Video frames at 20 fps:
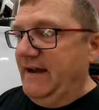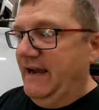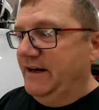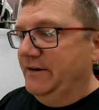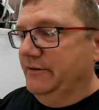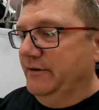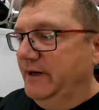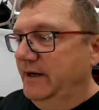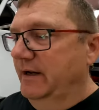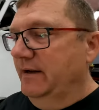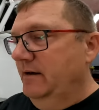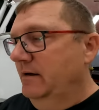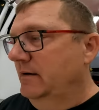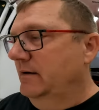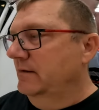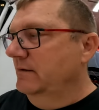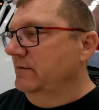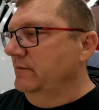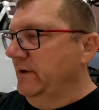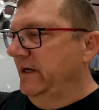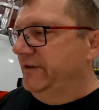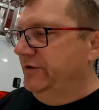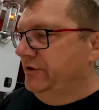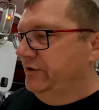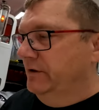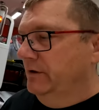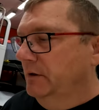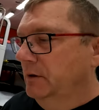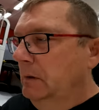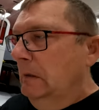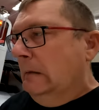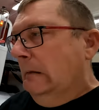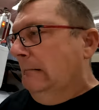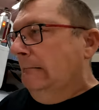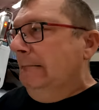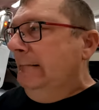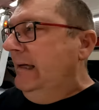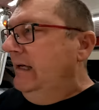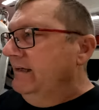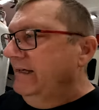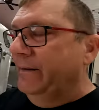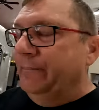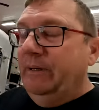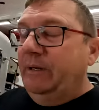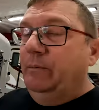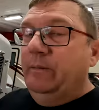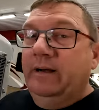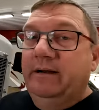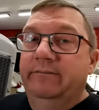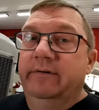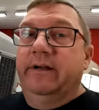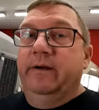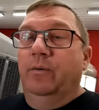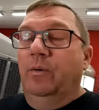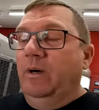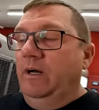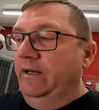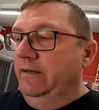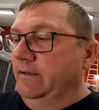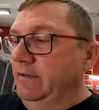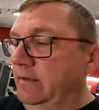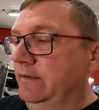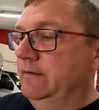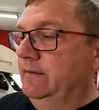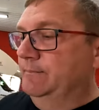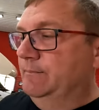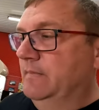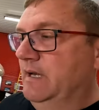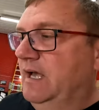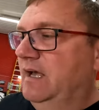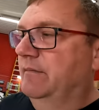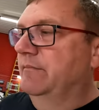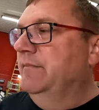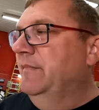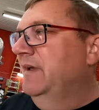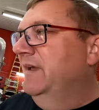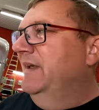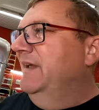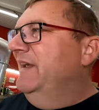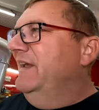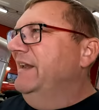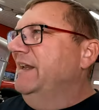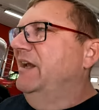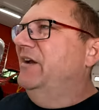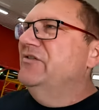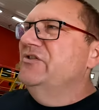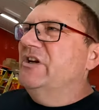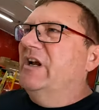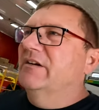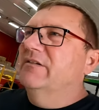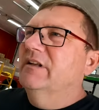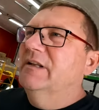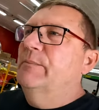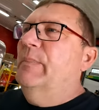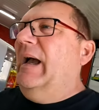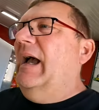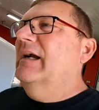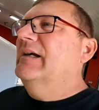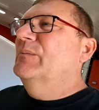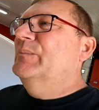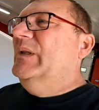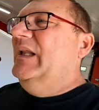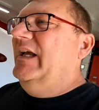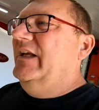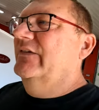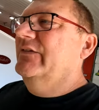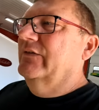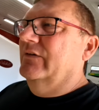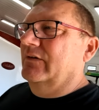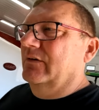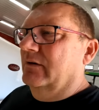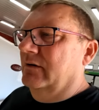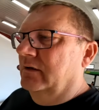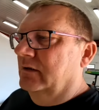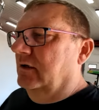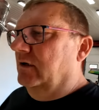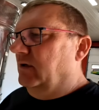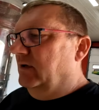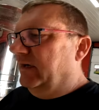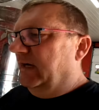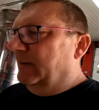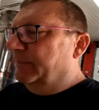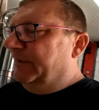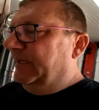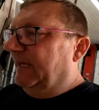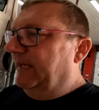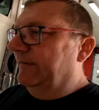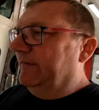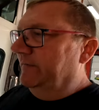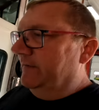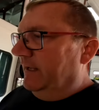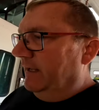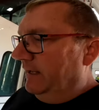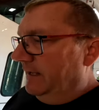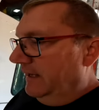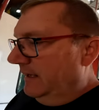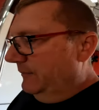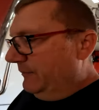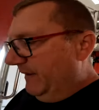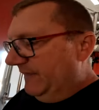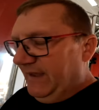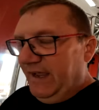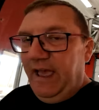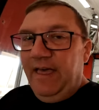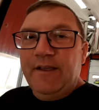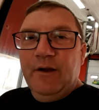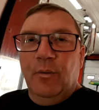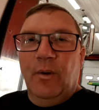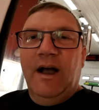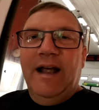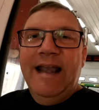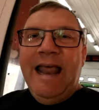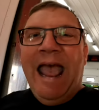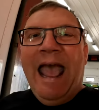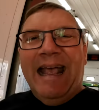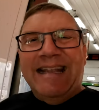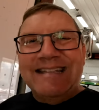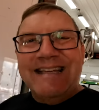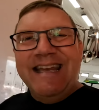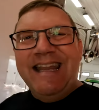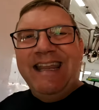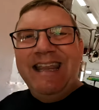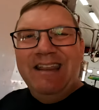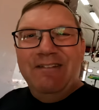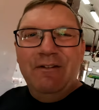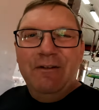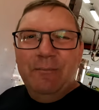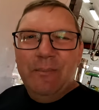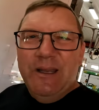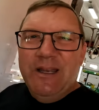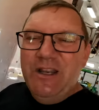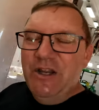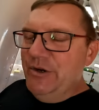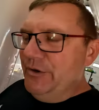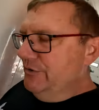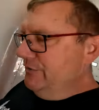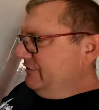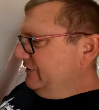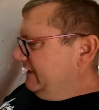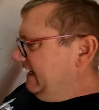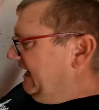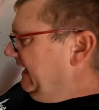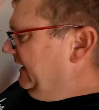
factory, which that can be whatever you want. You know, generally backup lights or hooking up lights, but the other one hasn't even been used